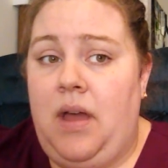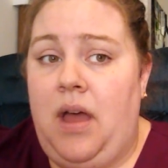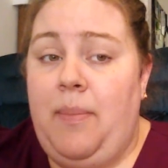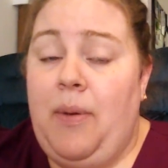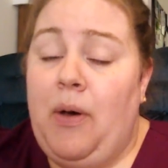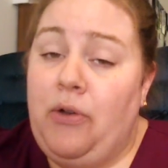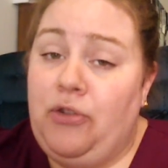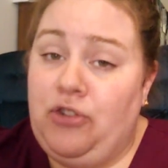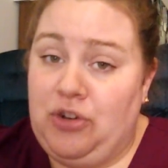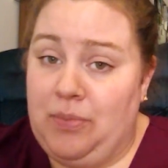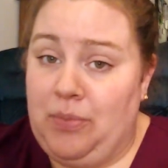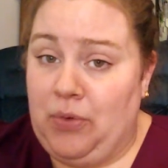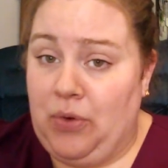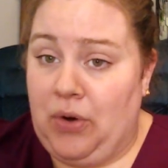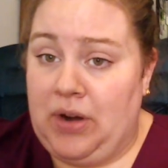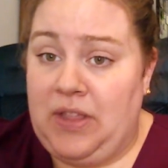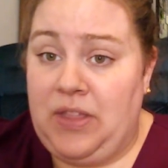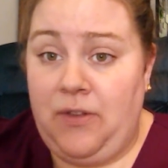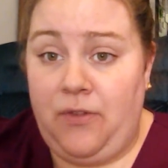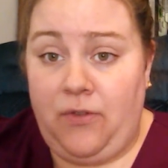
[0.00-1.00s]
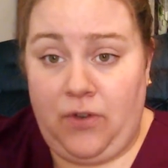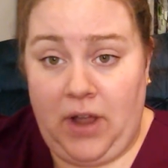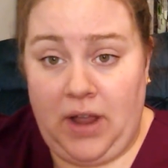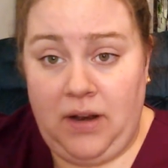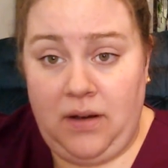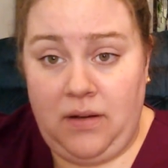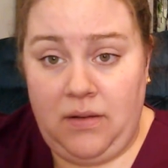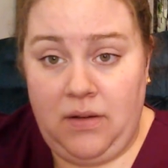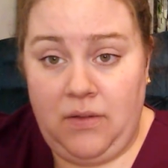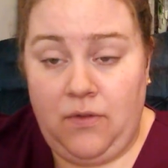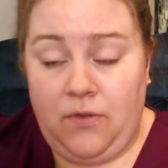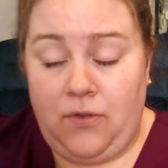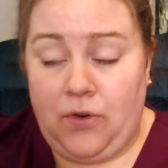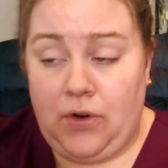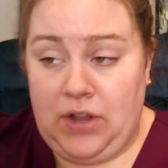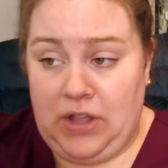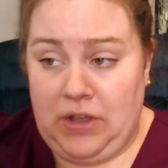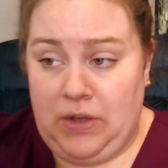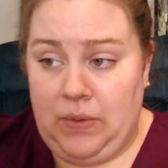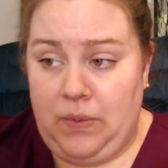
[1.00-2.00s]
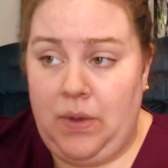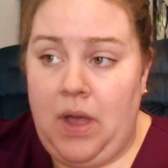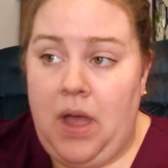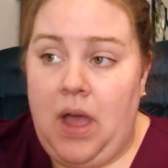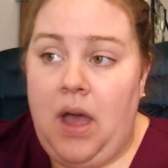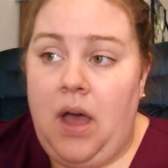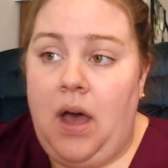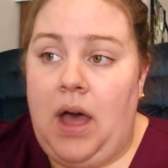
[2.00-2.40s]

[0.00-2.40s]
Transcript: a poster board at the front for you,